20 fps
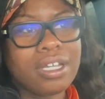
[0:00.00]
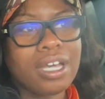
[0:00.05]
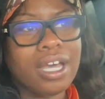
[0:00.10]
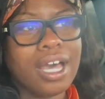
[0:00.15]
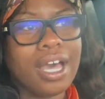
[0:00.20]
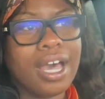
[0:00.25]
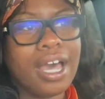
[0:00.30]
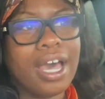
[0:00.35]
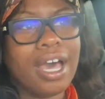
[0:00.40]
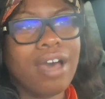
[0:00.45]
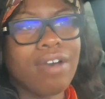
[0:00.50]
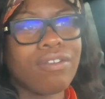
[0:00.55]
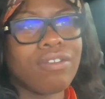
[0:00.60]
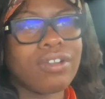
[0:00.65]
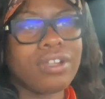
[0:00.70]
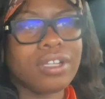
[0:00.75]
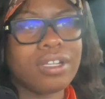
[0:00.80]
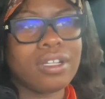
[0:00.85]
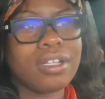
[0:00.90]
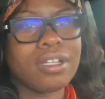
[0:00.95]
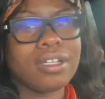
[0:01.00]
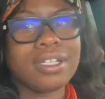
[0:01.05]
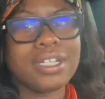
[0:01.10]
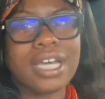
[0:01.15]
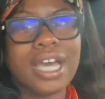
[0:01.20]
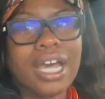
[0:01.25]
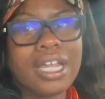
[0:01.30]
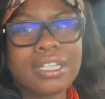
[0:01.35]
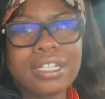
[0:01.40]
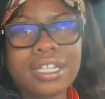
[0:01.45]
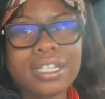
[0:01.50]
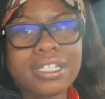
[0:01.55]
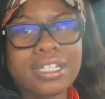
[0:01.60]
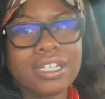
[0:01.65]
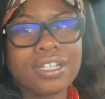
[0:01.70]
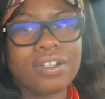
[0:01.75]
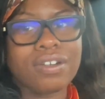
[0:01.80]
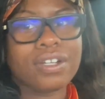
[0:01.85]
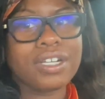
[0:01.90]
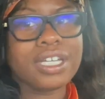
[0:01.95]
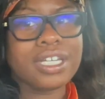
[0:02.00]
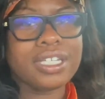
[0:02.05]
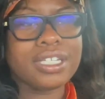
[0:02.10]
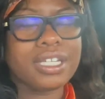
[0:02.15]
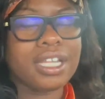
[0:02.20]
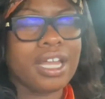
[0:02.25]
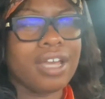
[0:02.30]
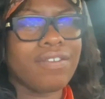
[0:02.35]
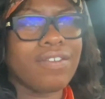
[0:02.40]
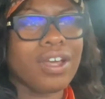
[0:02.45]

I have a dad that's in their kid's life.